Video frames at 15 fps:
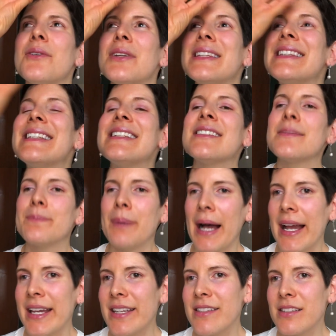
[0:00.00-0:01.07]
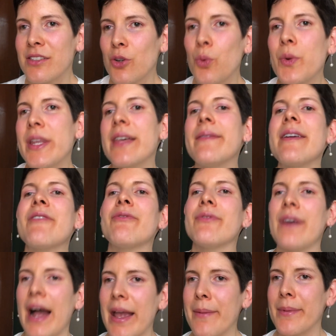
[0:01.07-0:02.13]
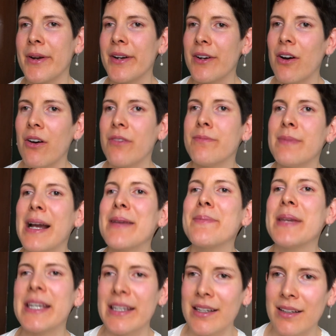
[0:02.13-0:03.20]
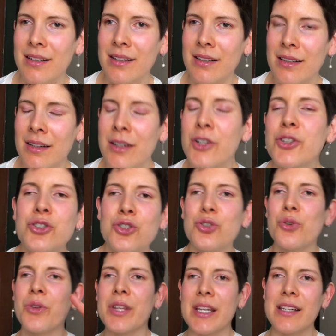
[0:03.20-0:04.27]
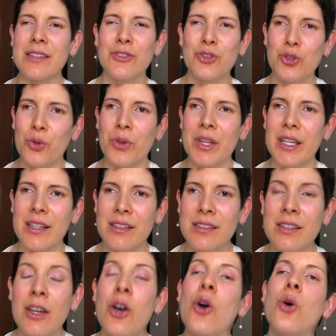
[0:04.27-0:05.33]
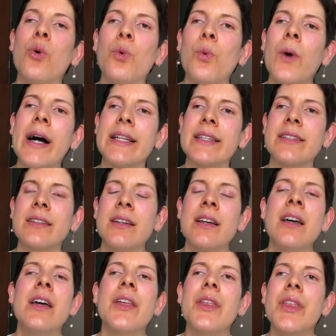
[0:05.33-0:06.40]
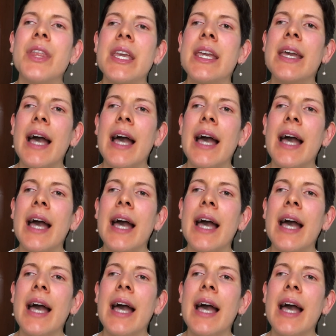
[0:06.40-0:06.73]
despise with every fiber of my being. Two things. One, the